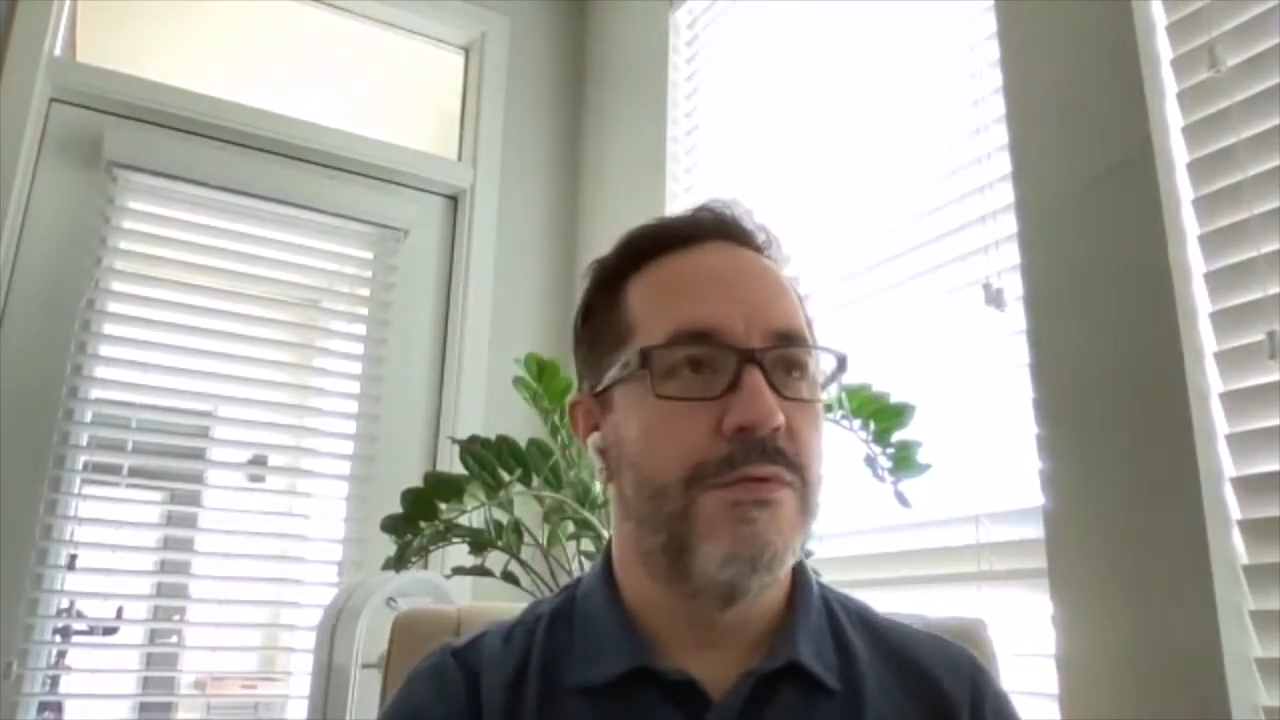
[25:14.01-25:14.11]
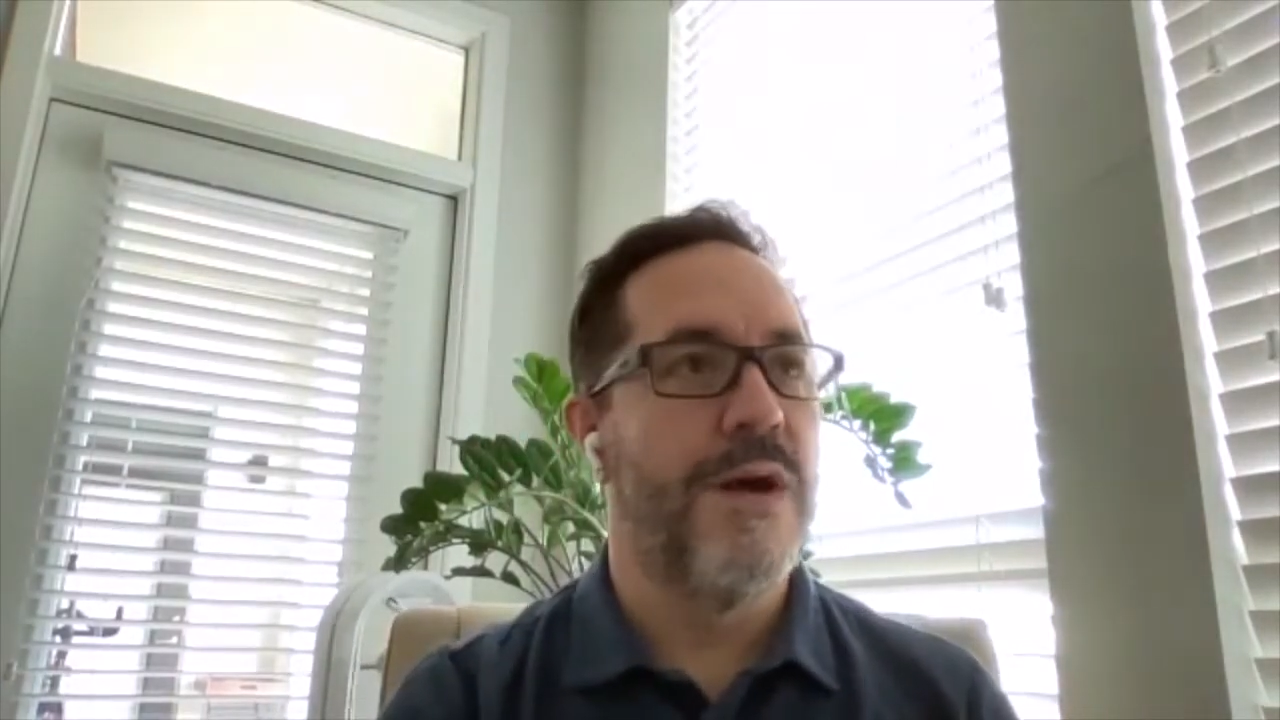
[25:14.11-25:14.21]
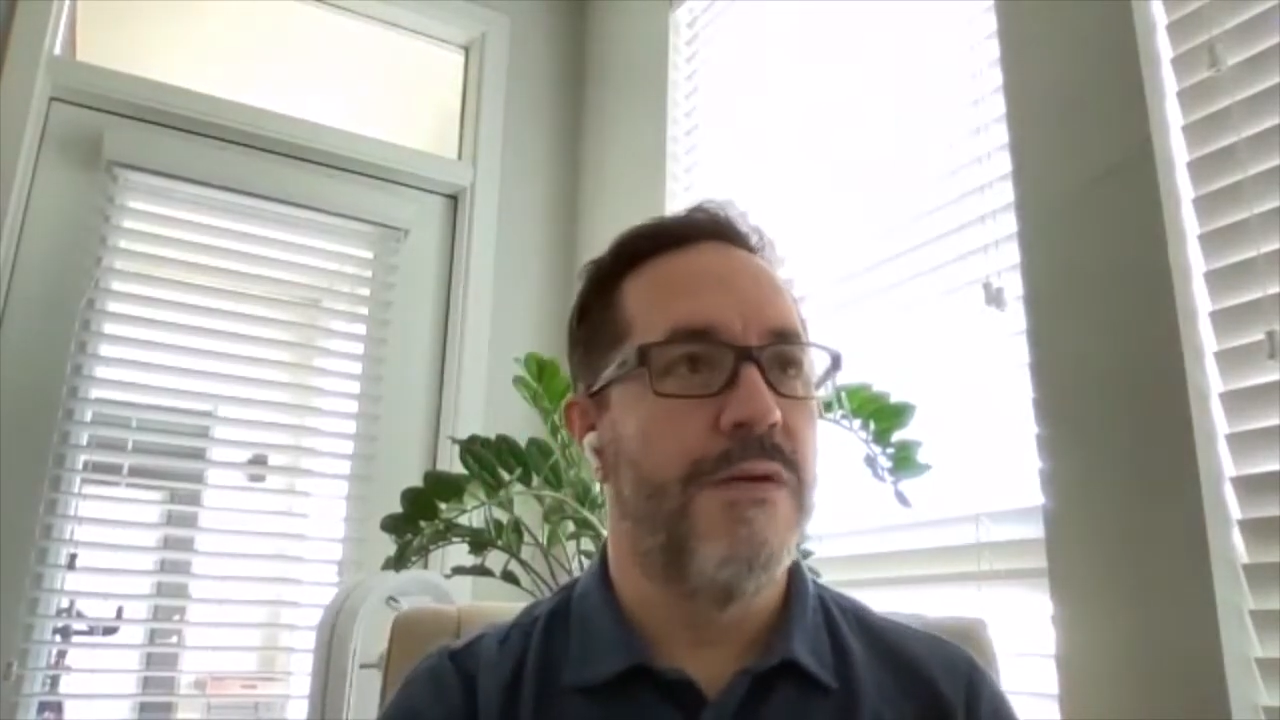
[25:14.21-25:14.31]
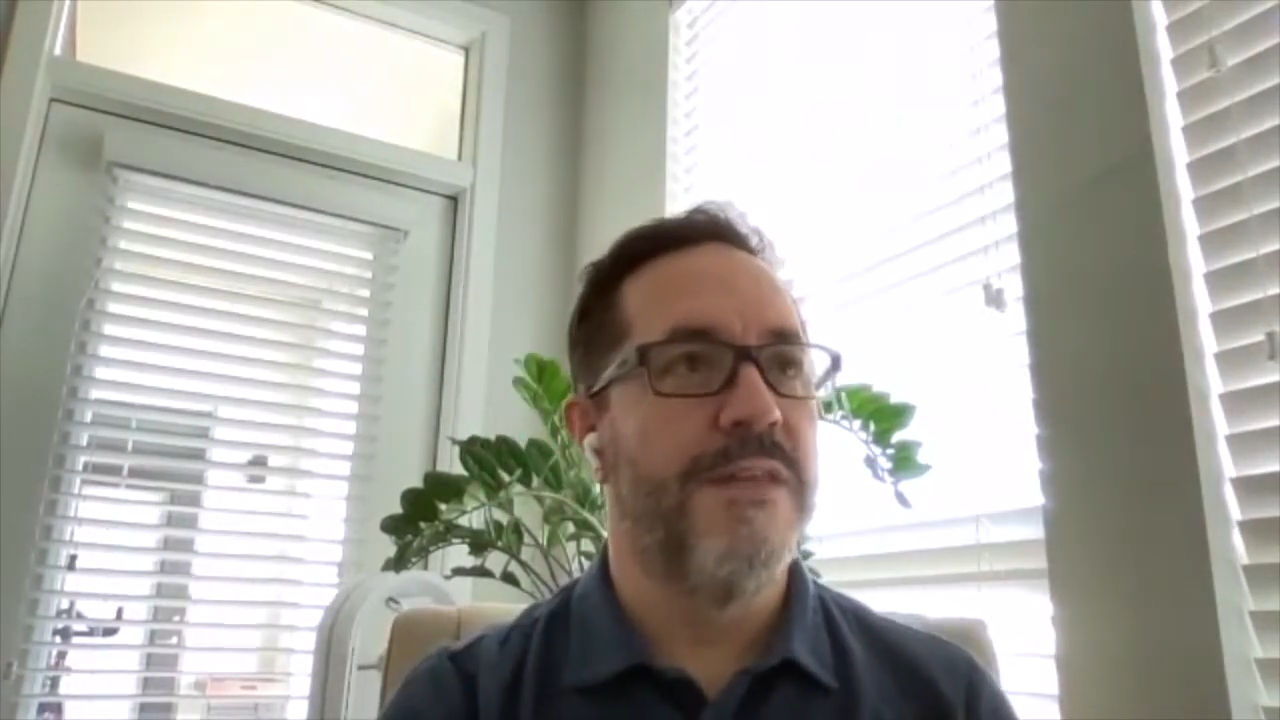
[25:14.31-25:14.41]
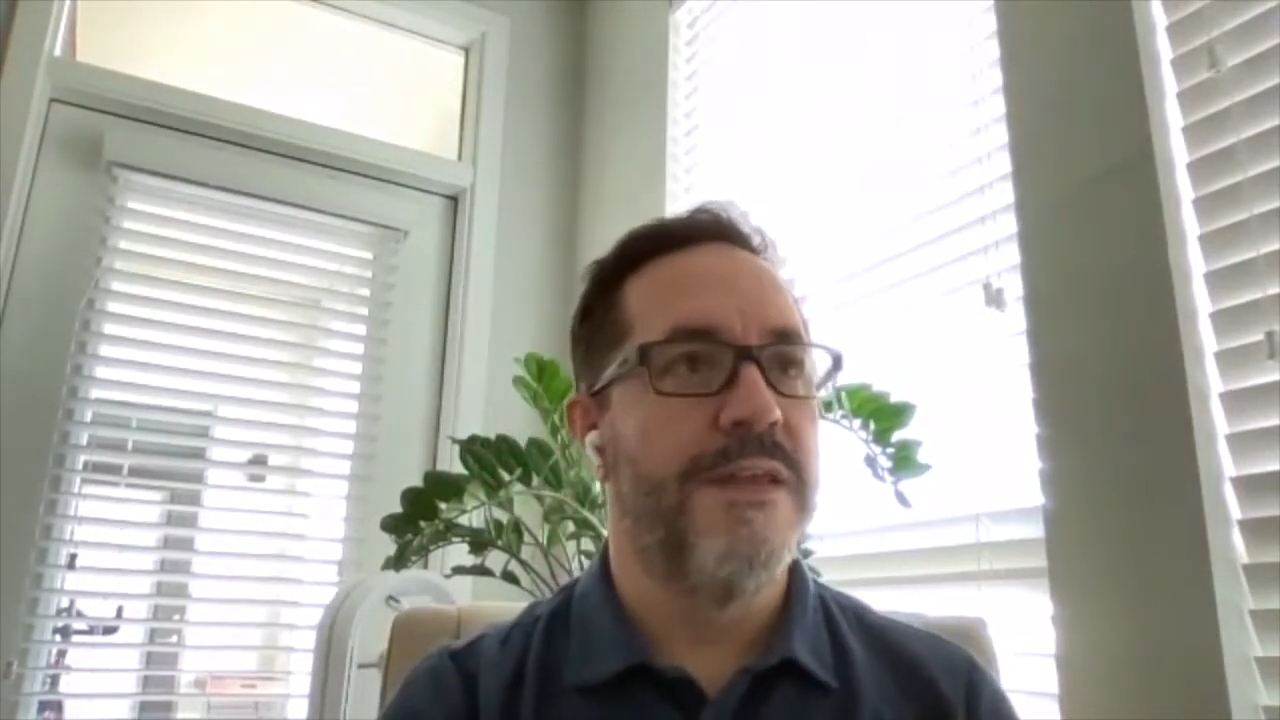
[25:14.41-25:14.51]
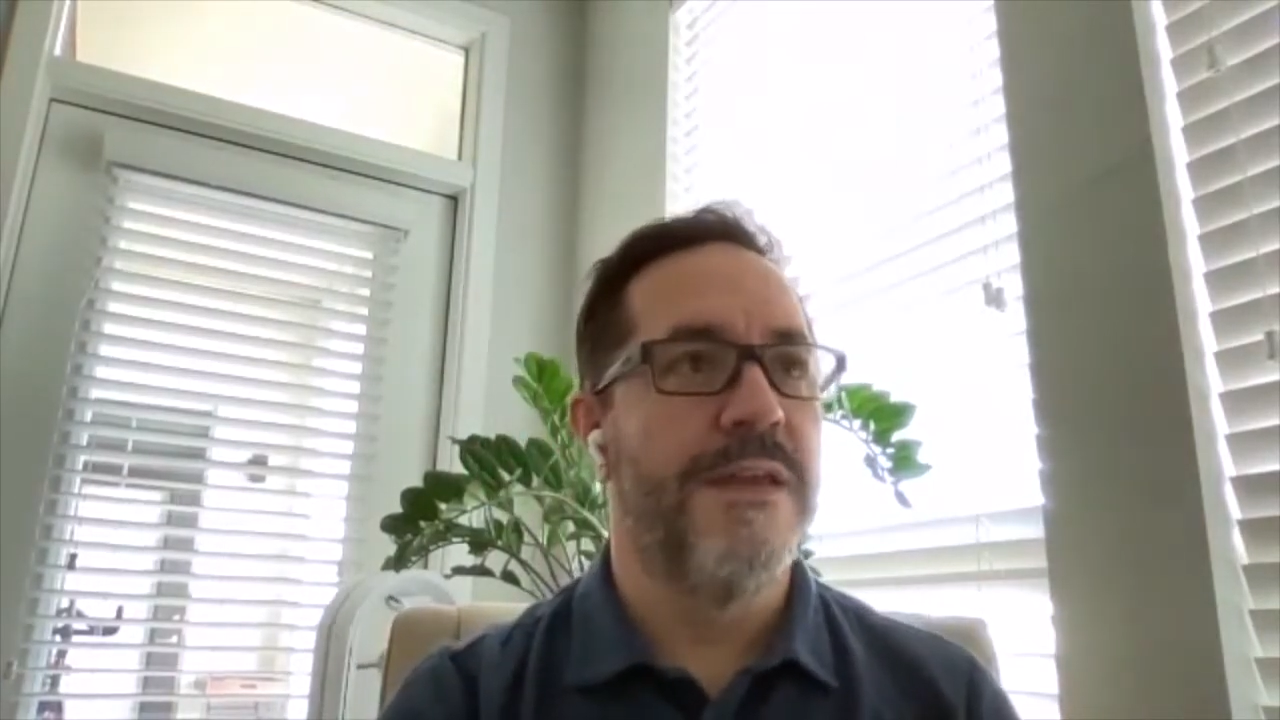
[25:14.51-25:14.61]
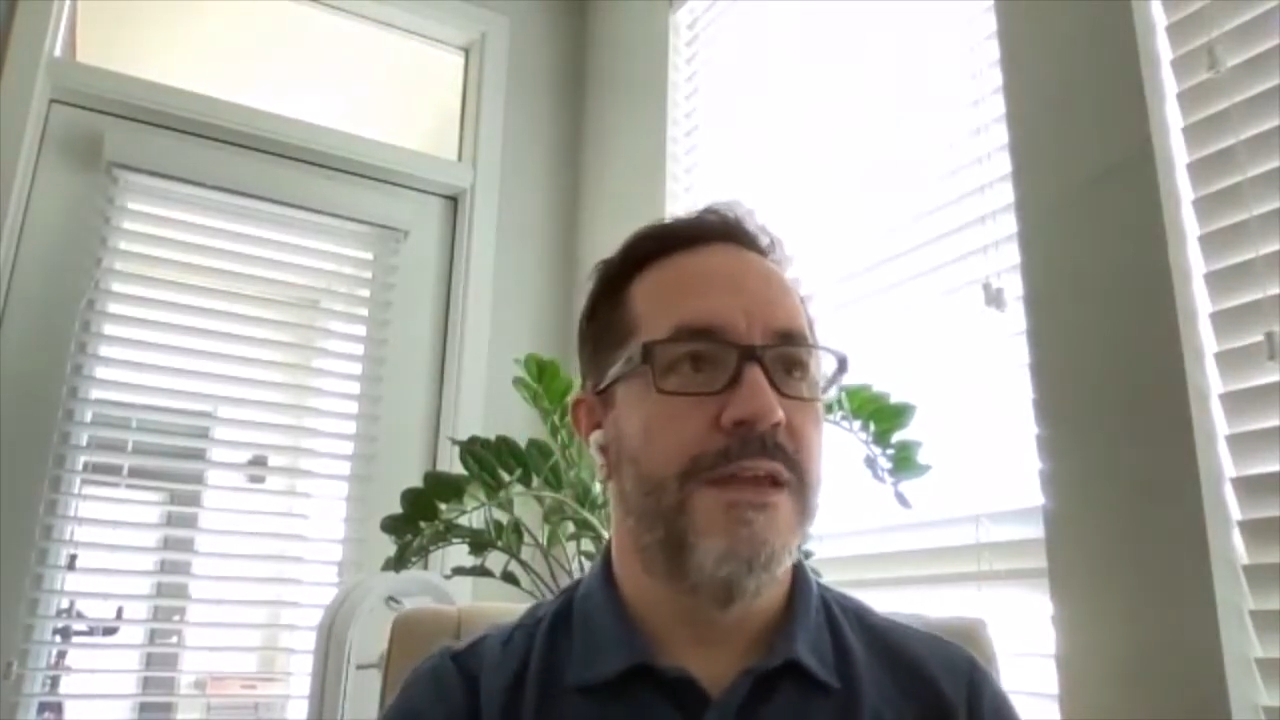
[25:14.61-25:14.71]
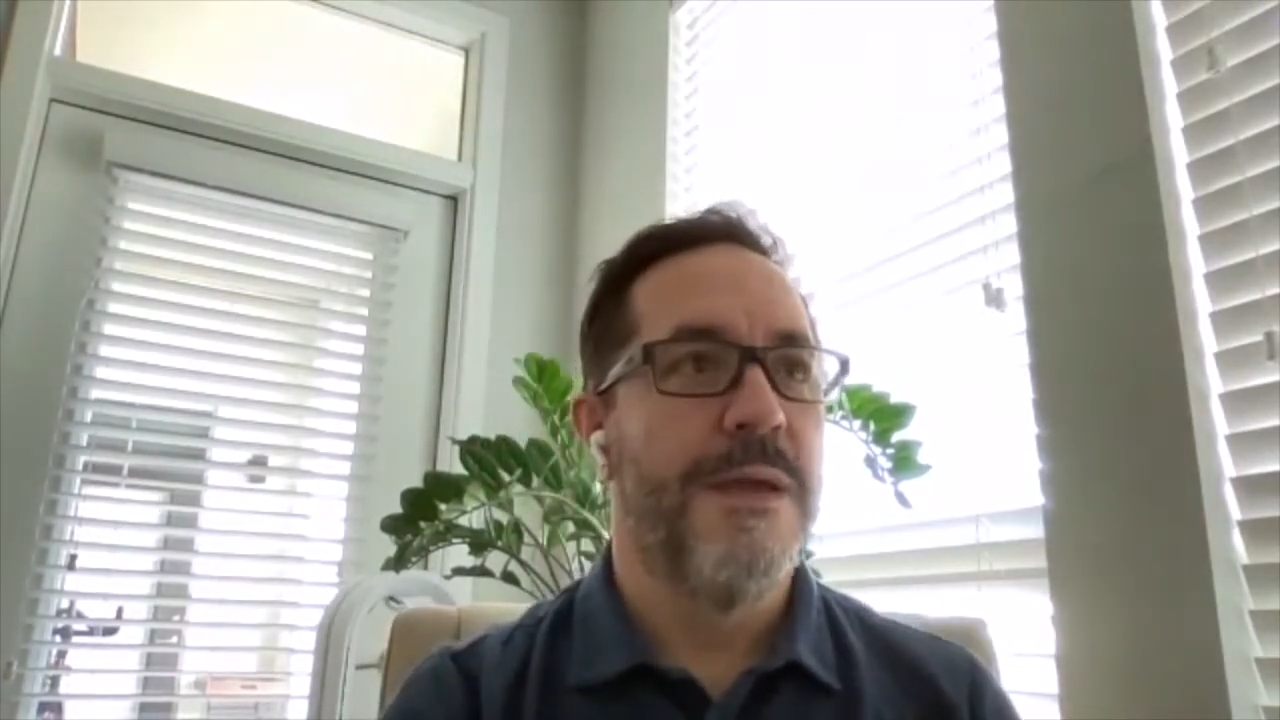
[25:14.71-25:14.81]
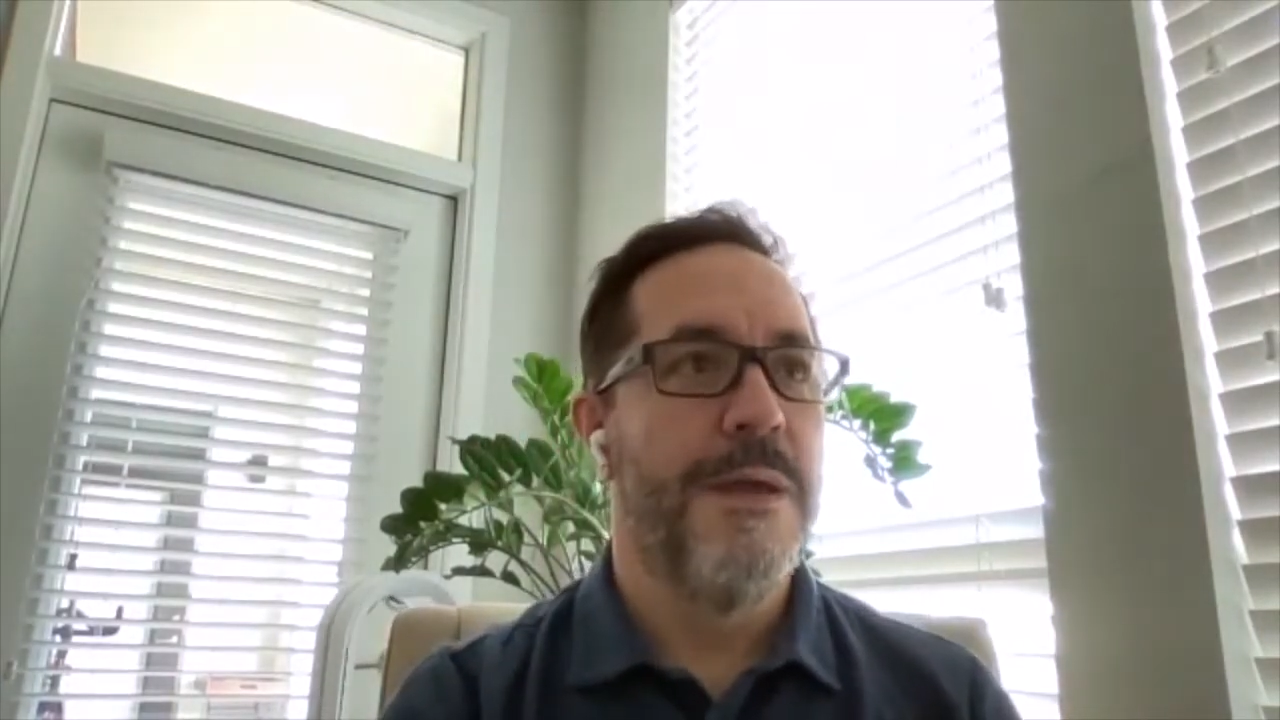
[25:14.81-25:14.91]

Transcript: how I think.